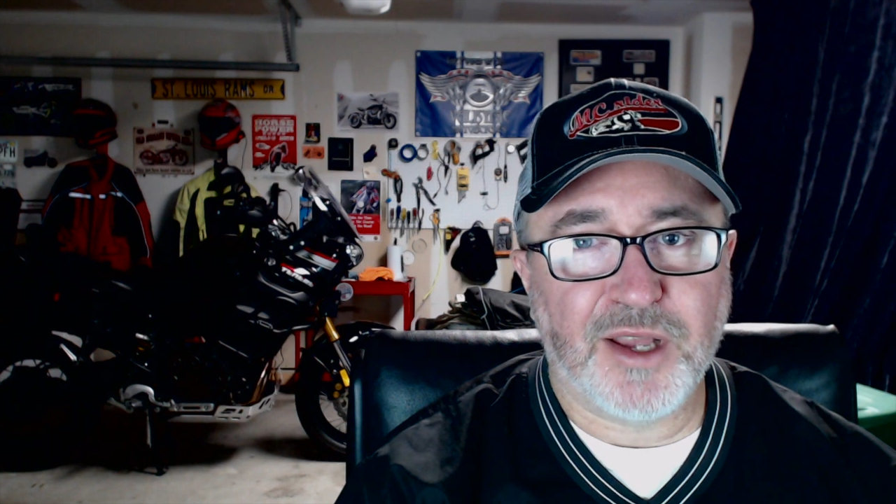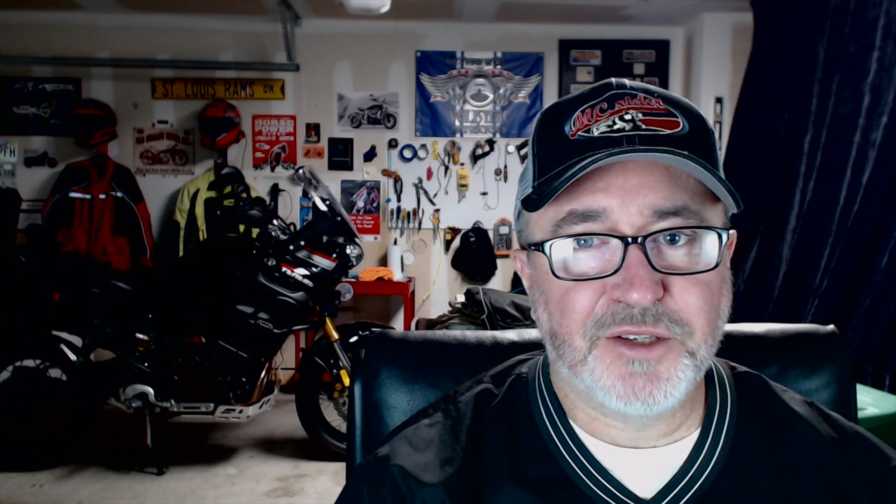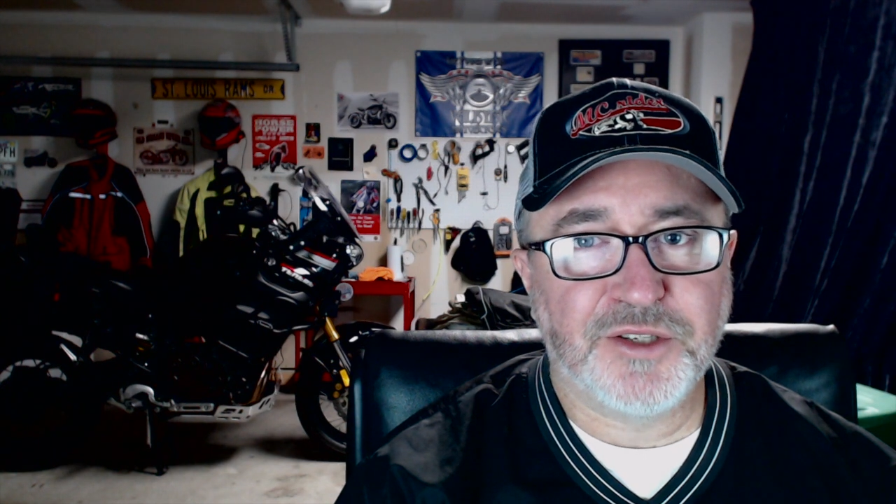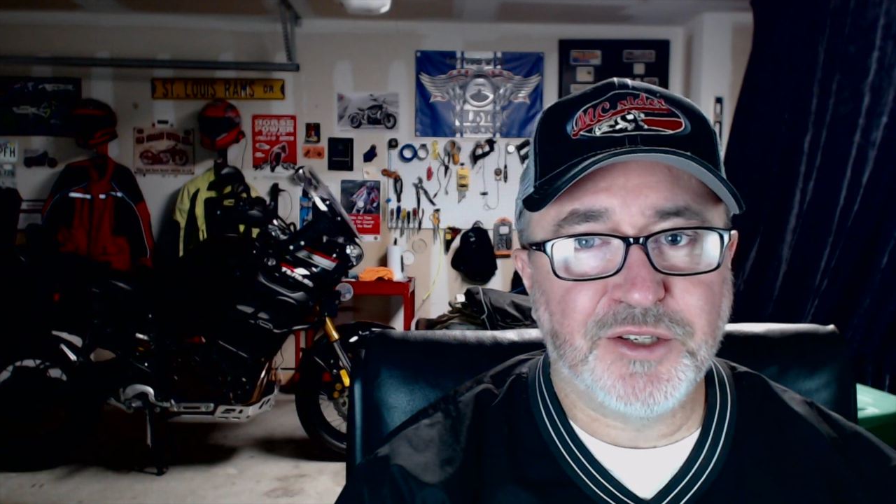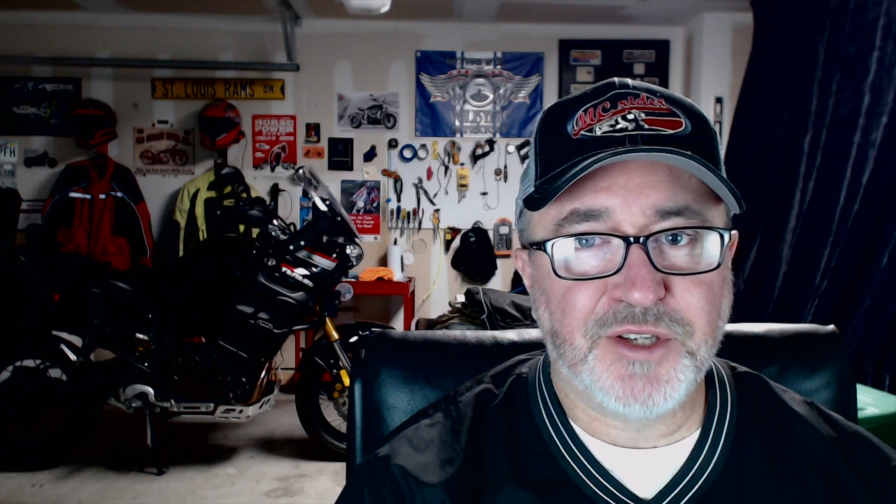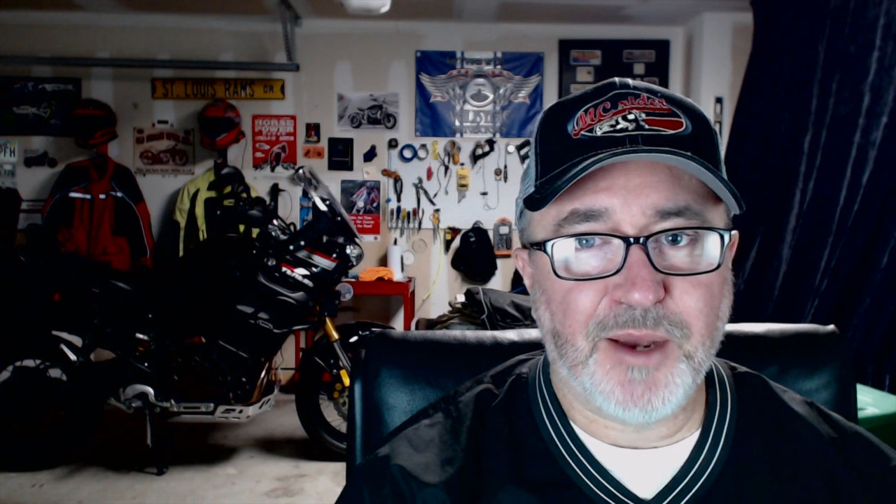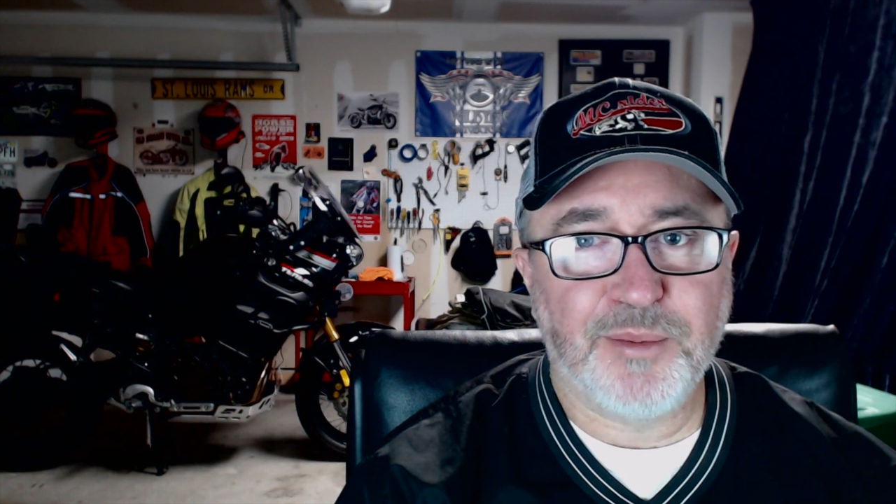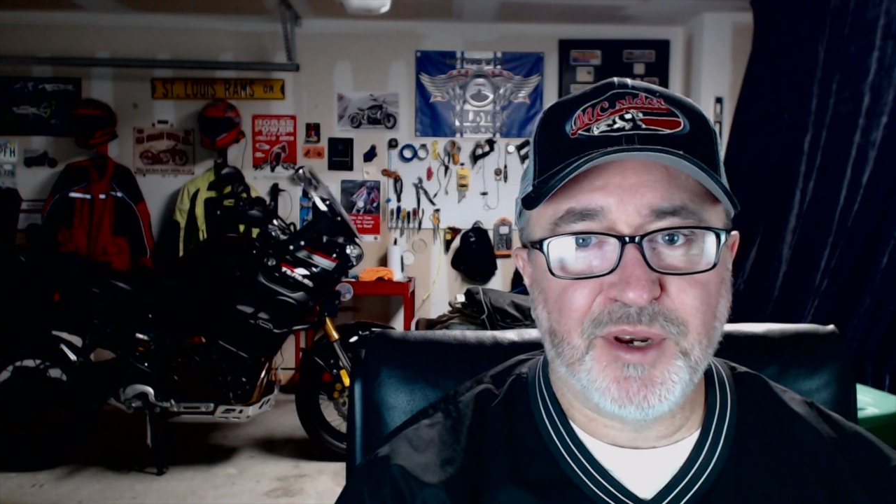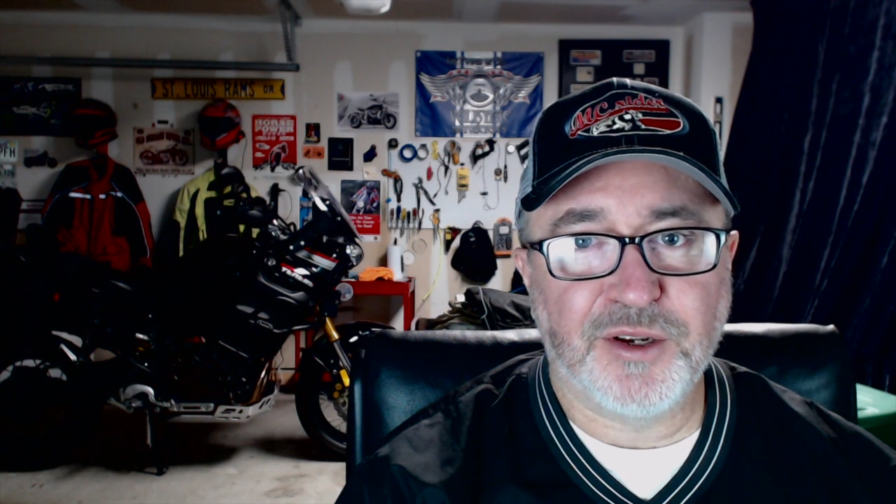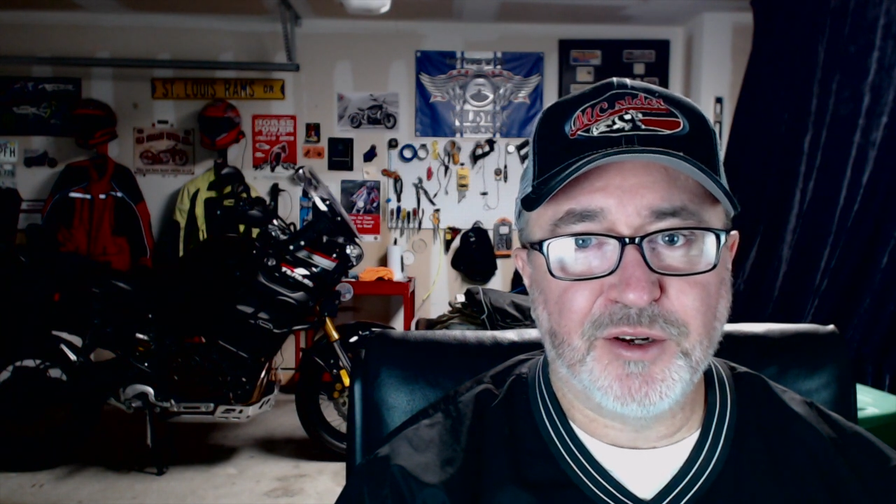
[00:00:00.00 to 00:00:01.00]
accidents
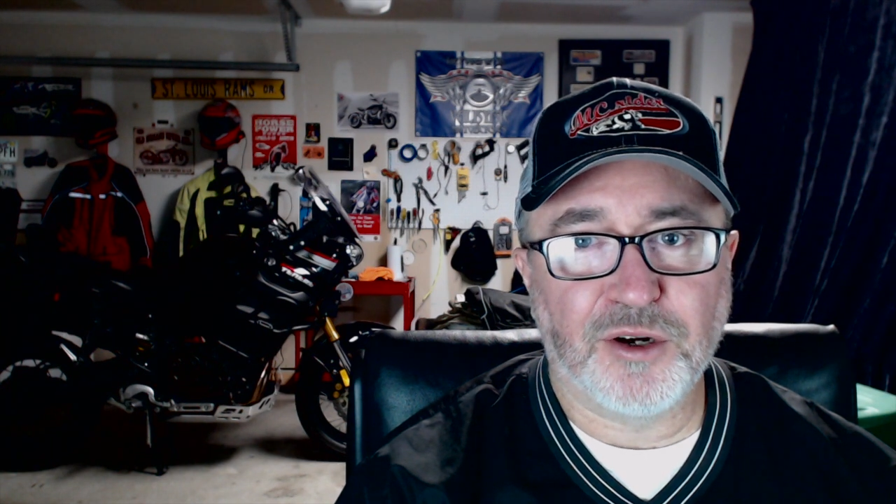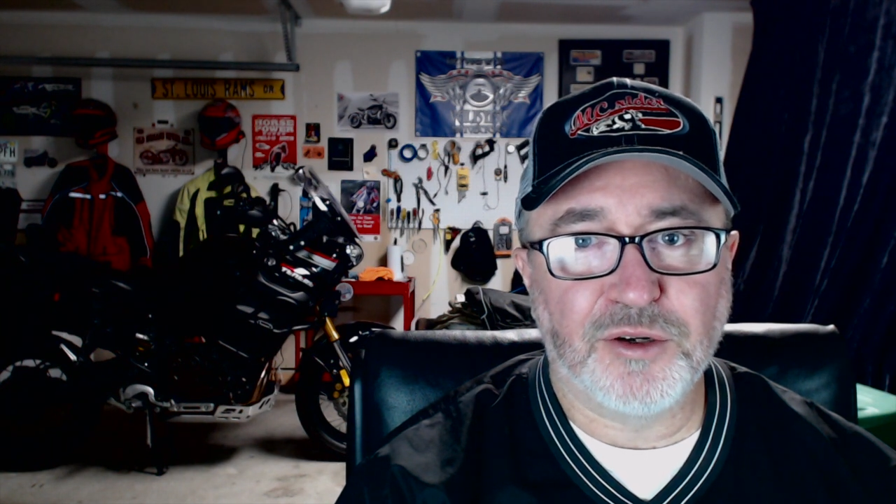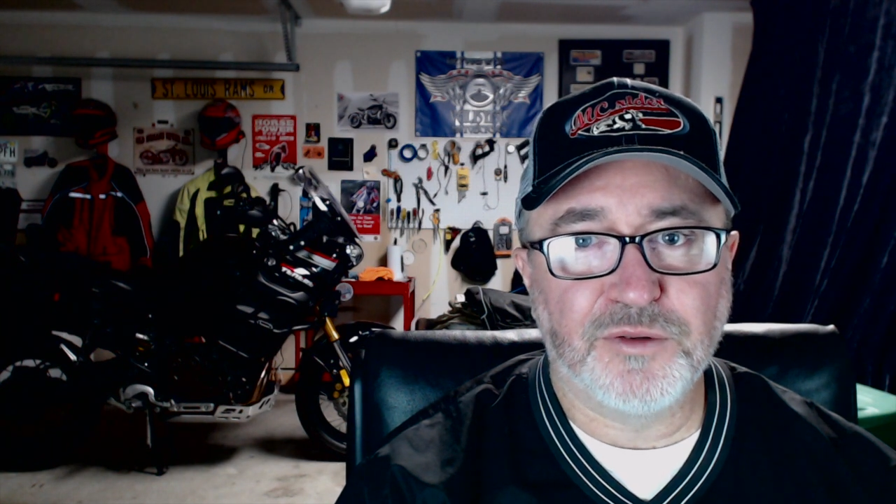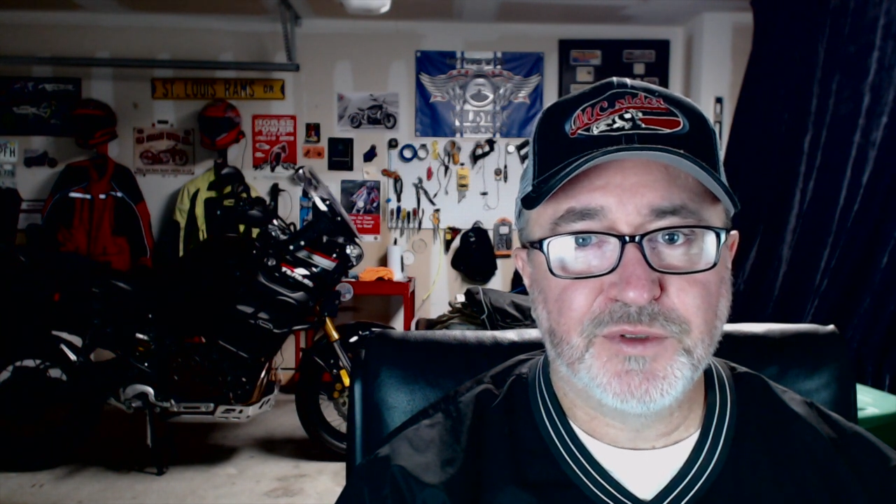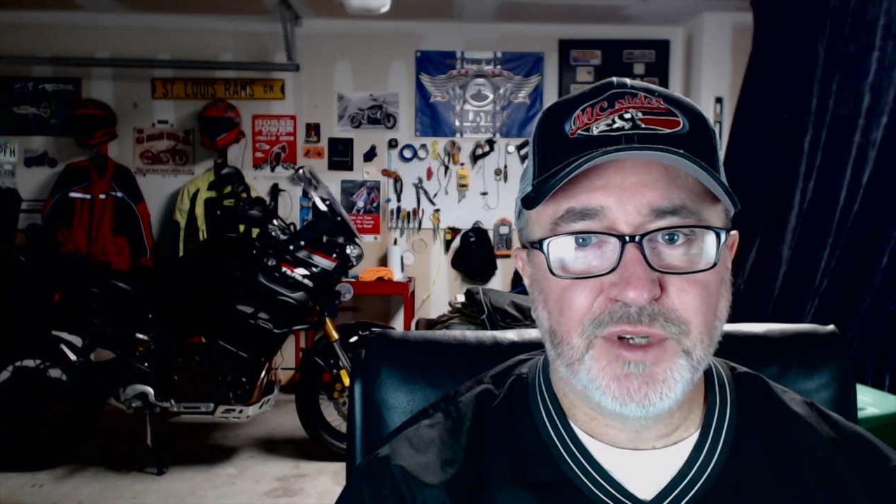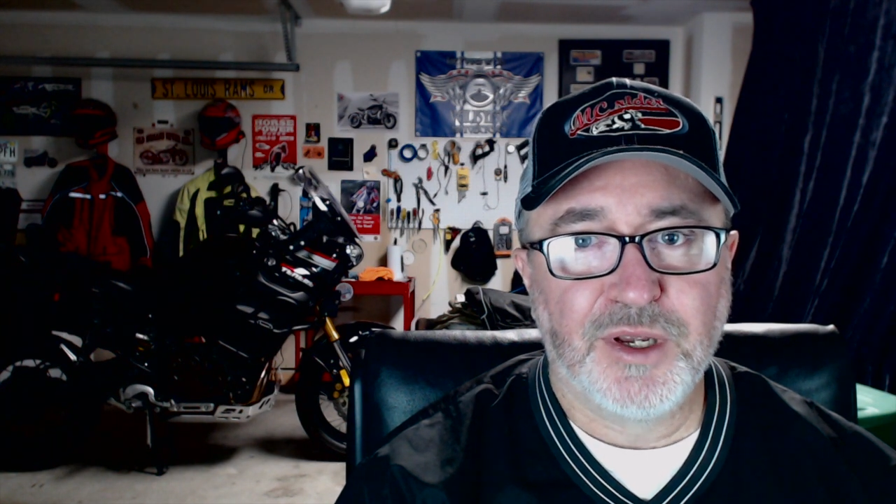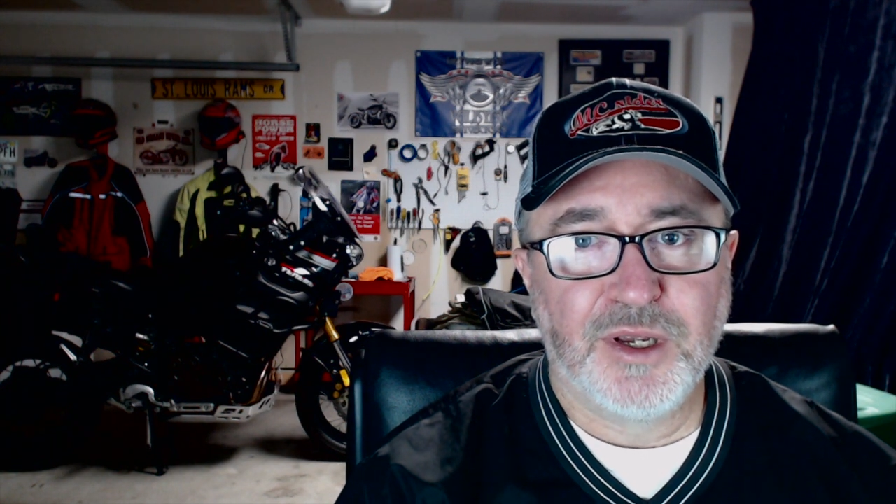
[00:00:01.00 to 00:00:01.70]
happen in curves,